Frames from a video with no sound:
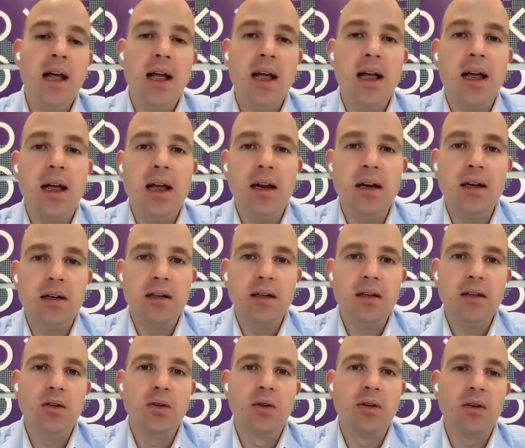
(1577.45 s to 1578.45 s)

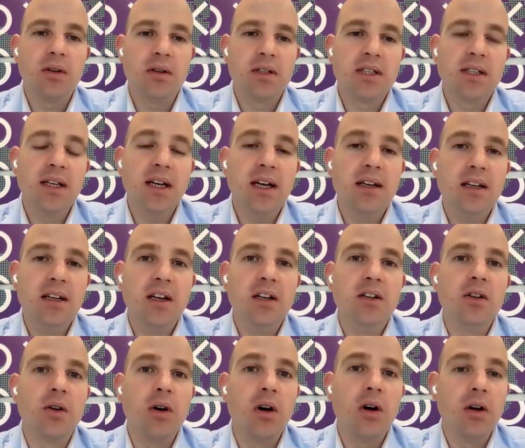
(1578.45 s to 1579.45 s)
and you're standing
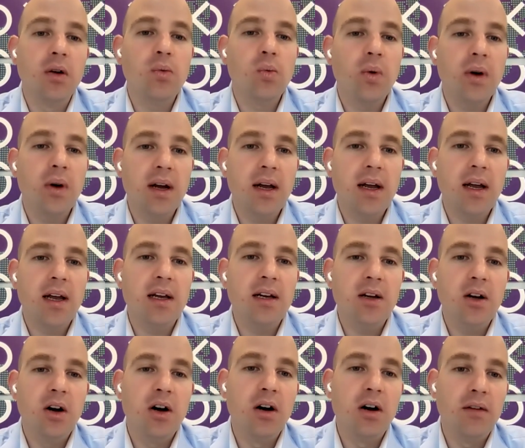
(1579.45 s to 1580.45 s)
in your own
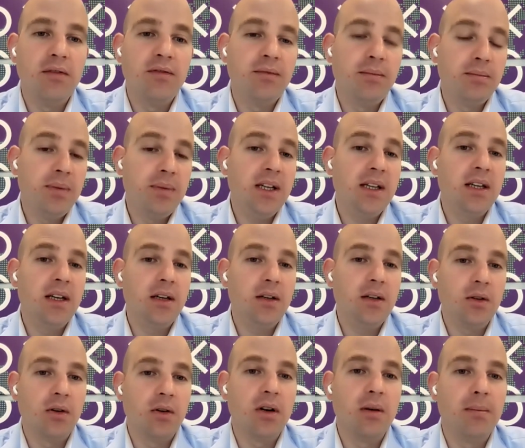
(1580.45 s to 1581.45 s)
way of beating
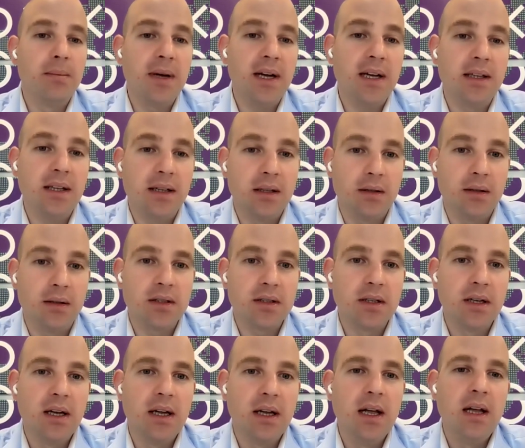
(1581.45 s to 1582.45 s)
your
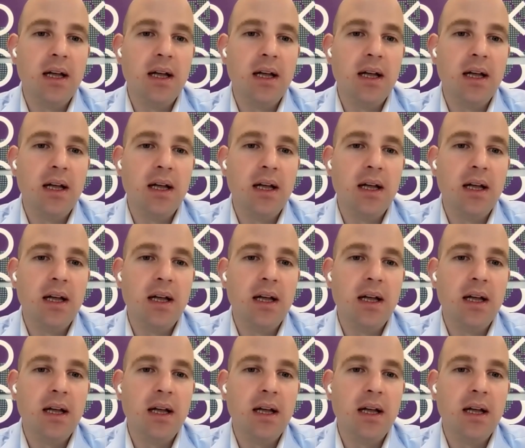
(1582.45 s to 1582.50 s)
competitors.